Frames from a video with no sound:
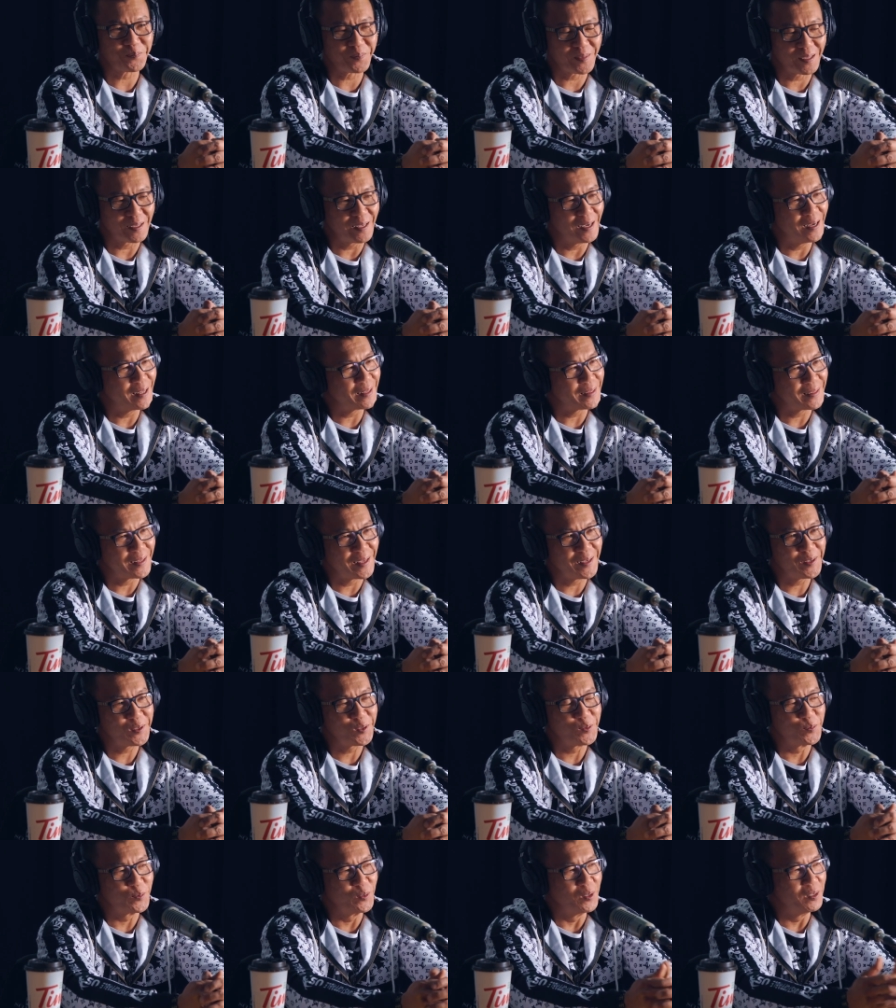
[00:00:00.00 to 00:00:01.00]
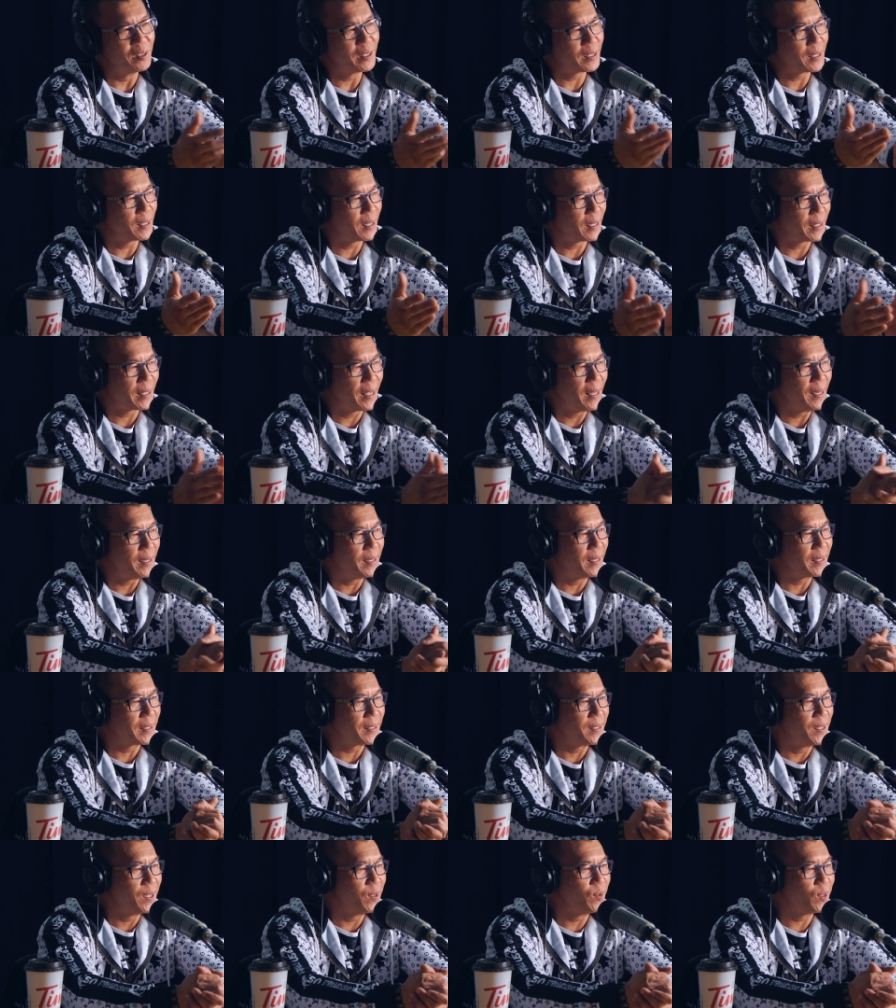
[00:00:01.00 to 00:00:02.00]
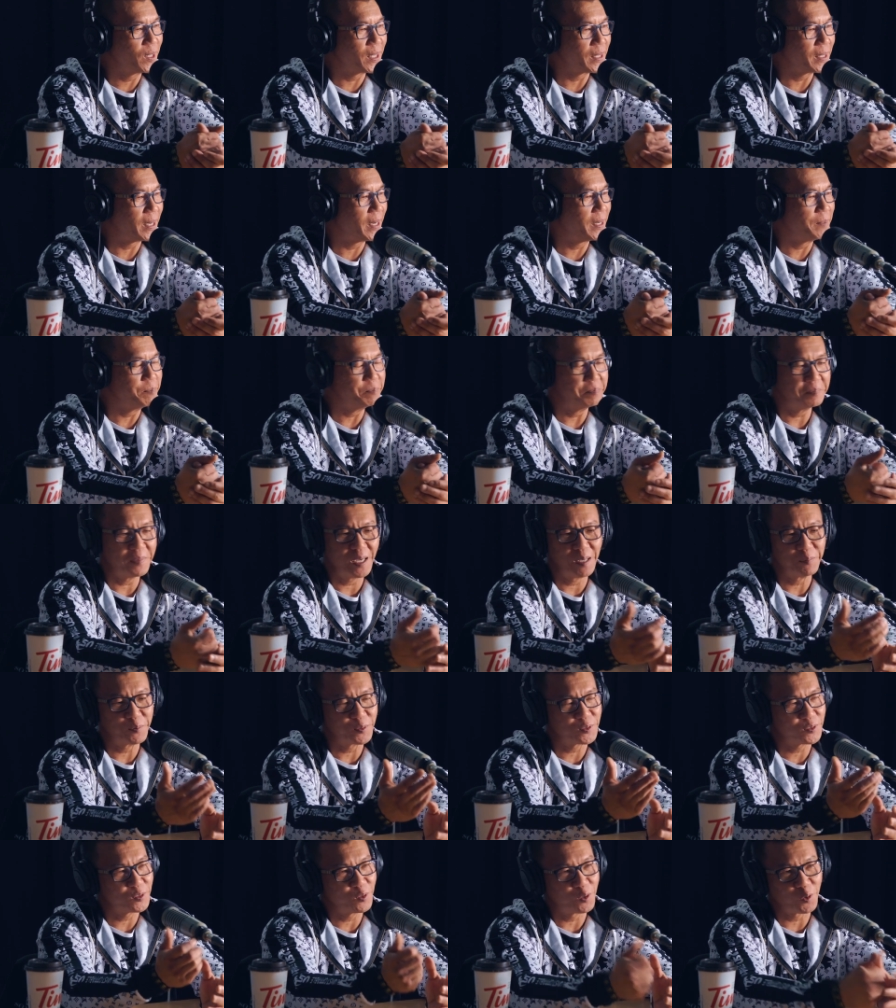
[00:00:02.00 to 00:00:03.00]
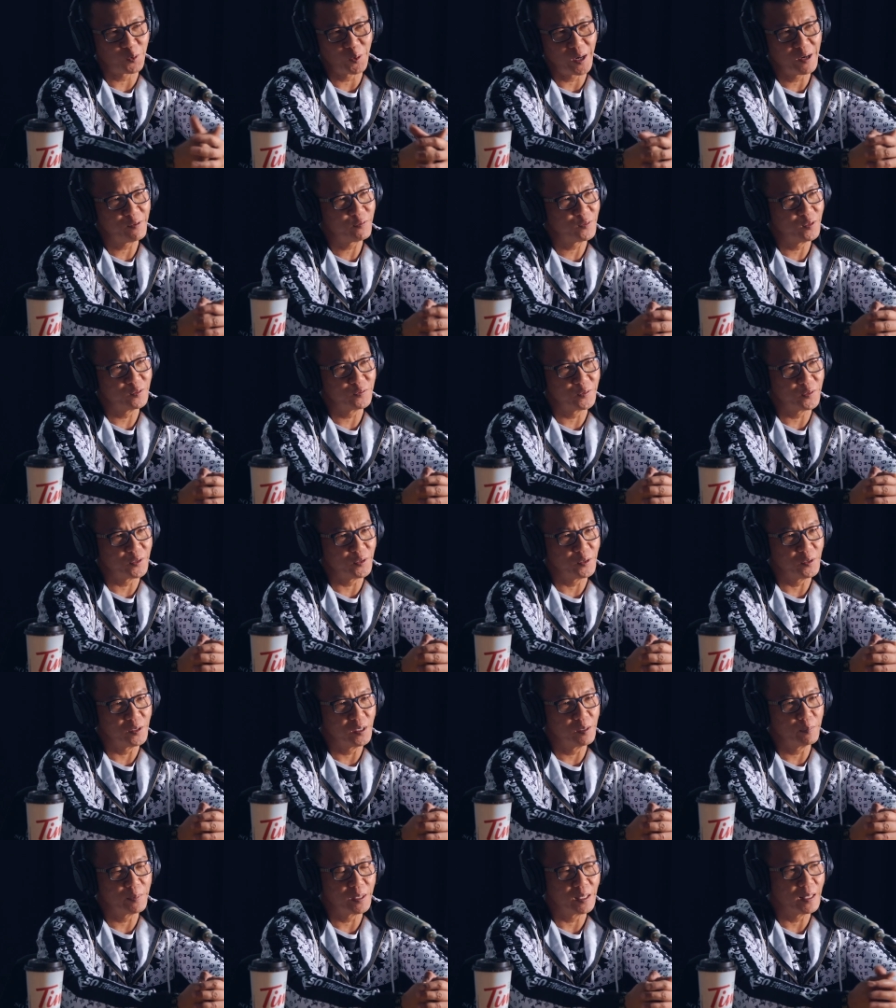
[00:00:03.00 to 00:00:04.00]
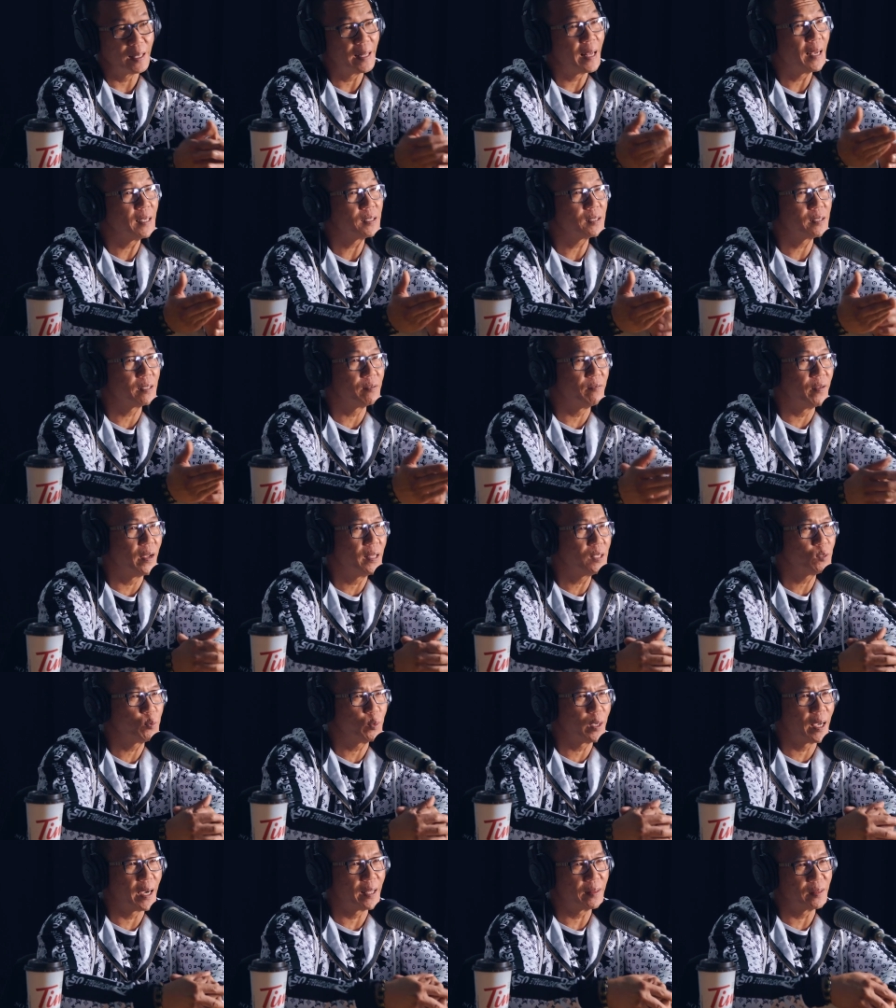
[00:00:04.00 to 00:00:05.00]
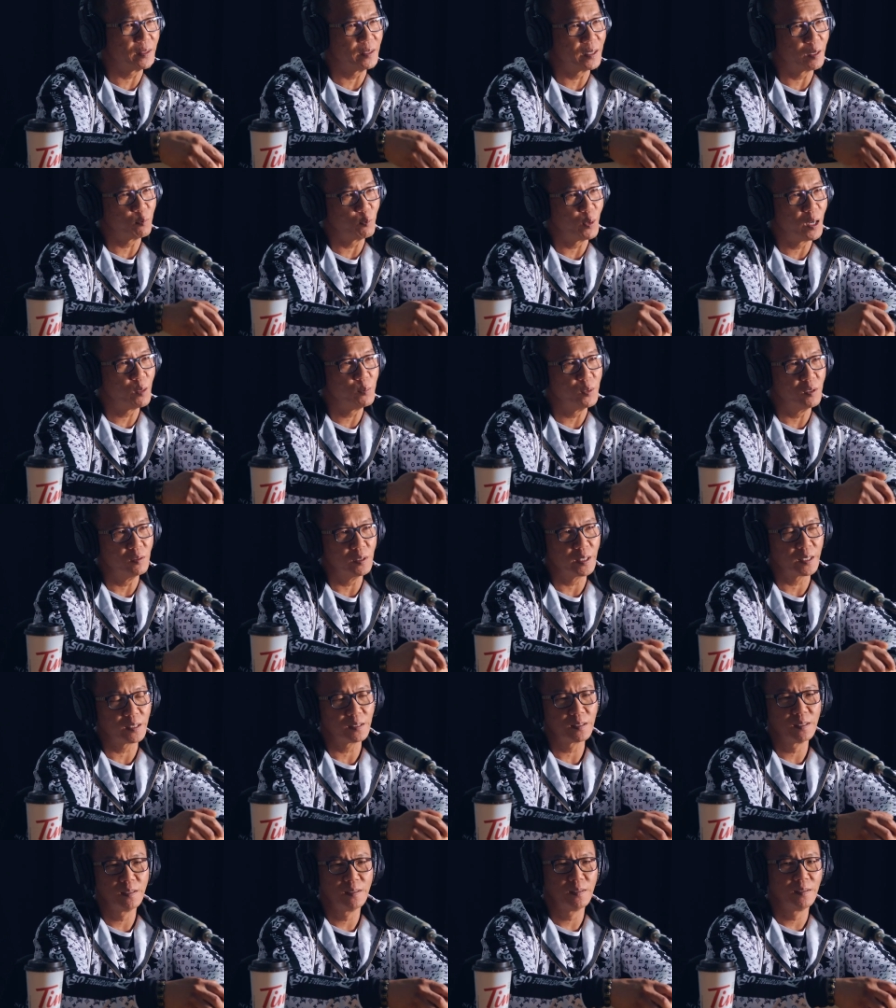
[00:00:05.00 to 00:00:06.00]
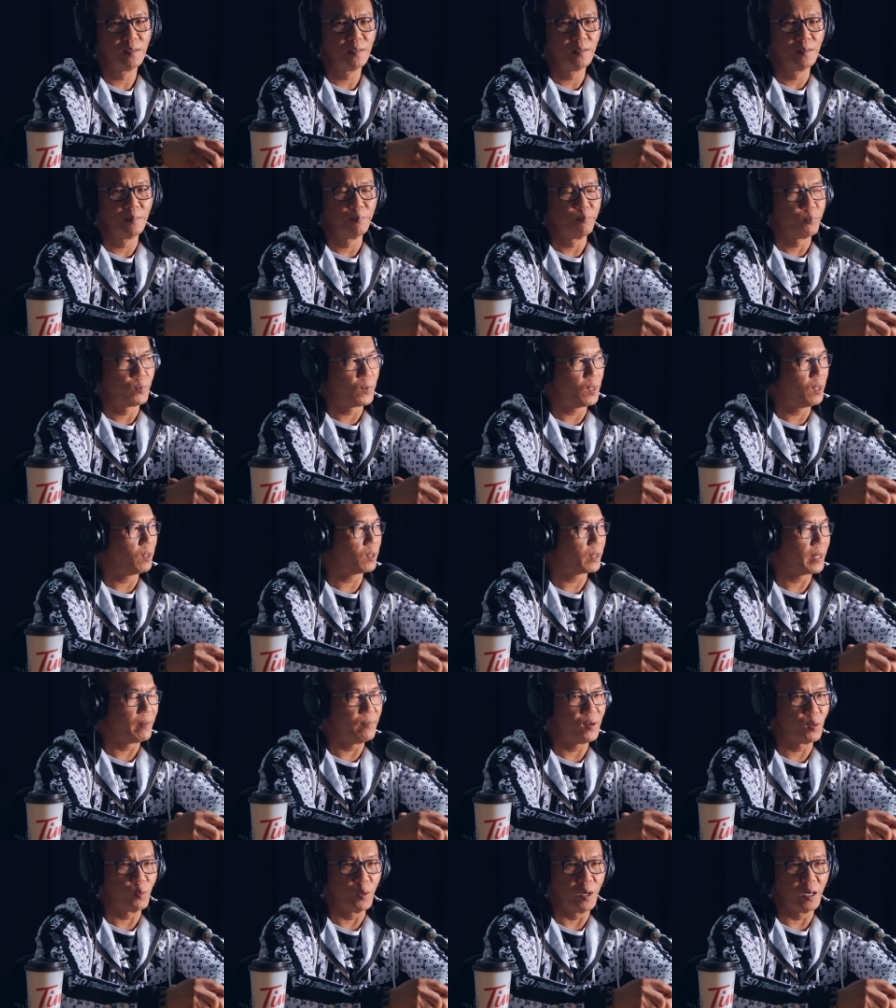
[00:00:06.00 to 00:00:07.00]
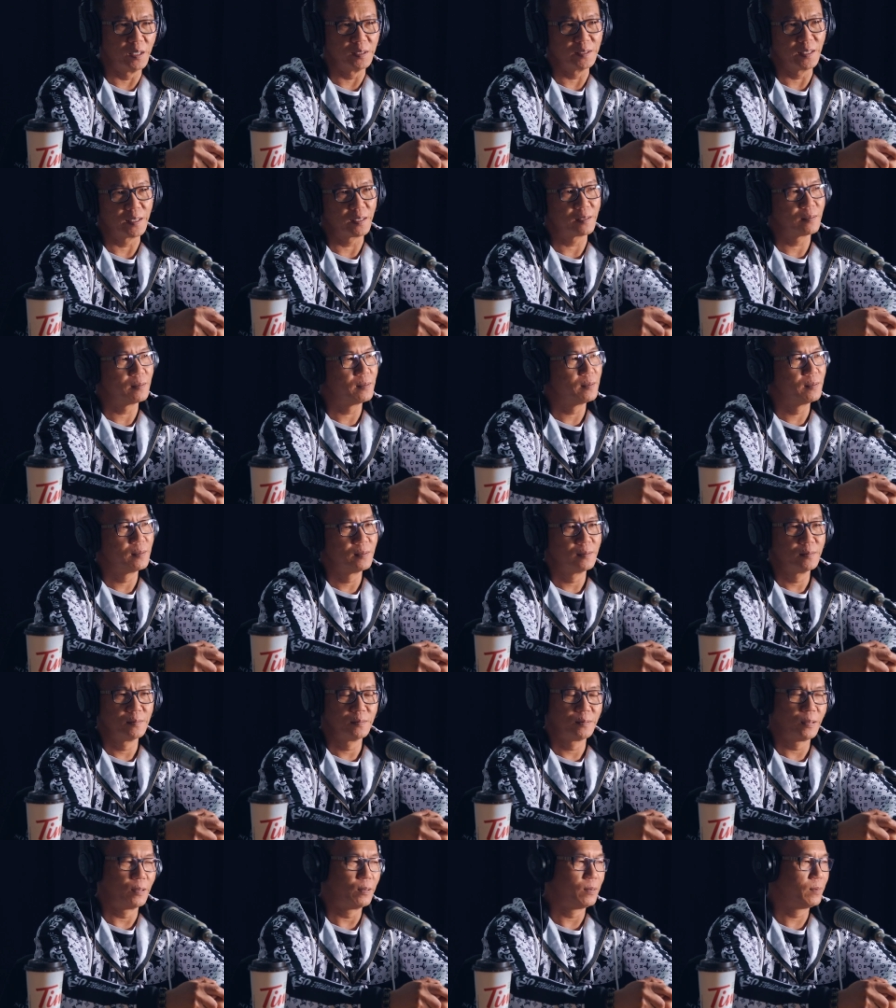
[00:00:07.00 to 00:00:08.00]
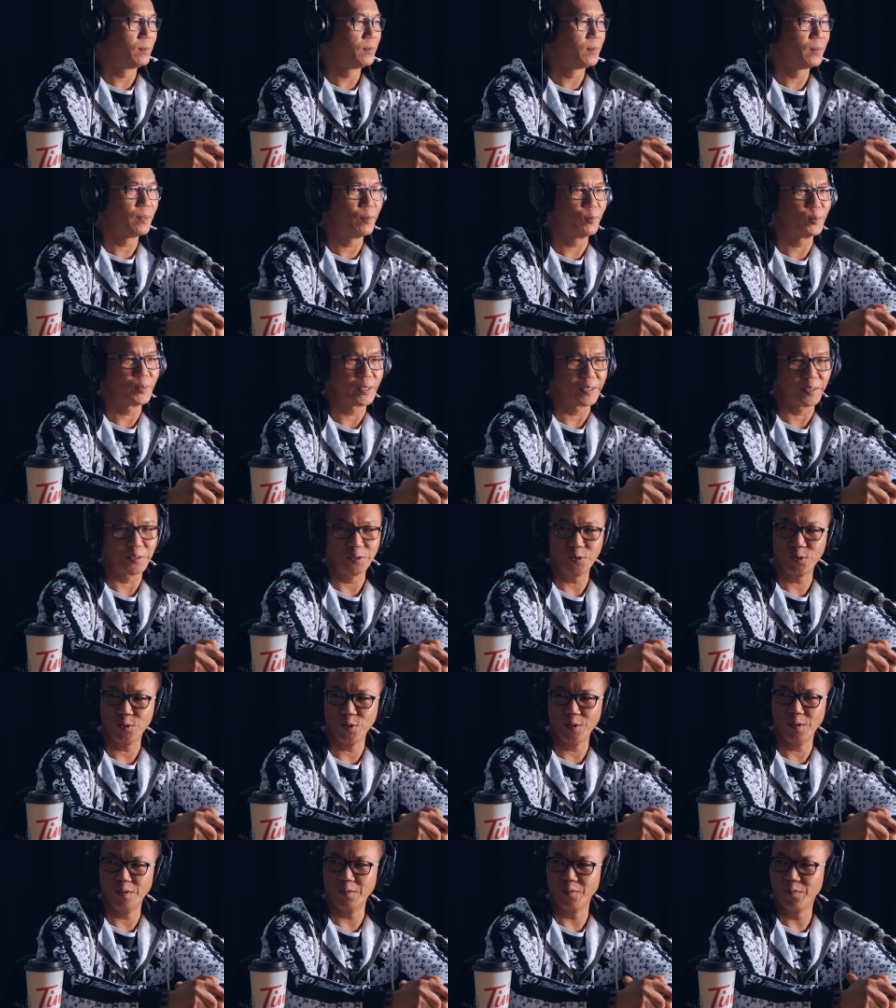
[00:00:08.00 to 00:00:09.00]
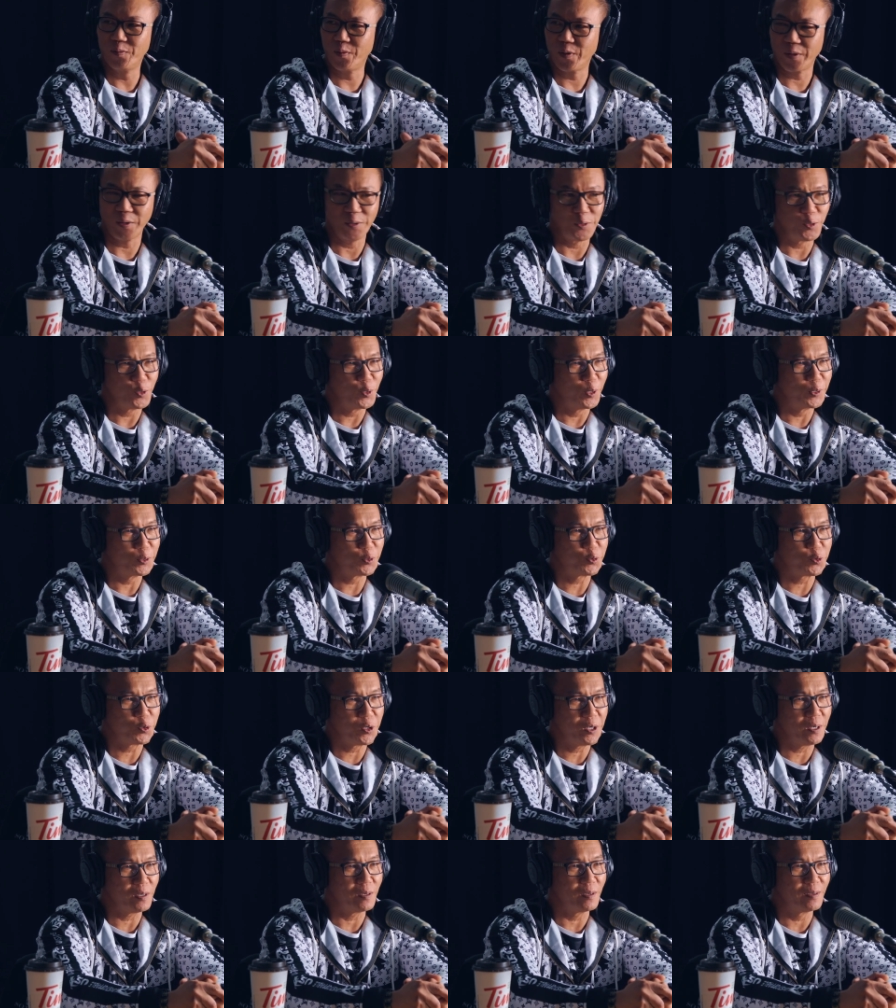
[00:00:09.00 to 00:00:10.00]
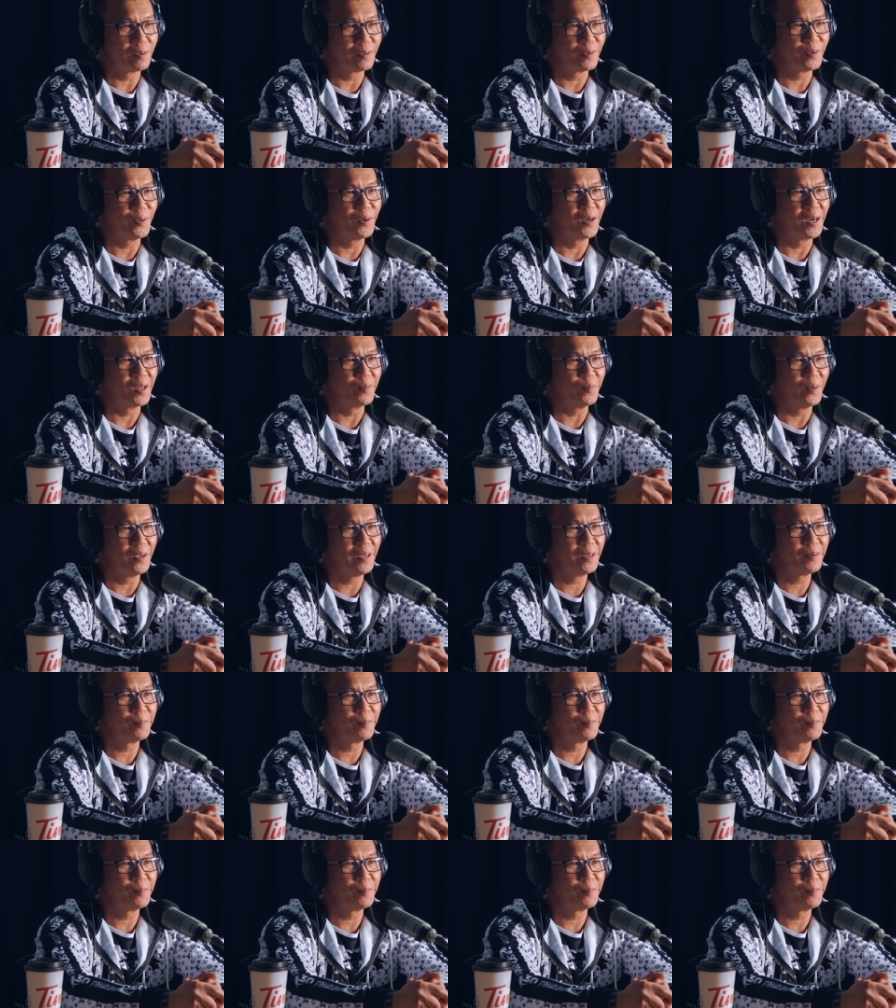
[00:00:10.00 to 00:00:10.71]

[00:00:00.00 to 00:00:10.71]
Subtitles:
Yeah, thank you, bro. Like again, I'm so grateful for you. The last event we had there at Rebel, like you look everywhere, it's like looks like a sea of freaking USG. You know what I mean?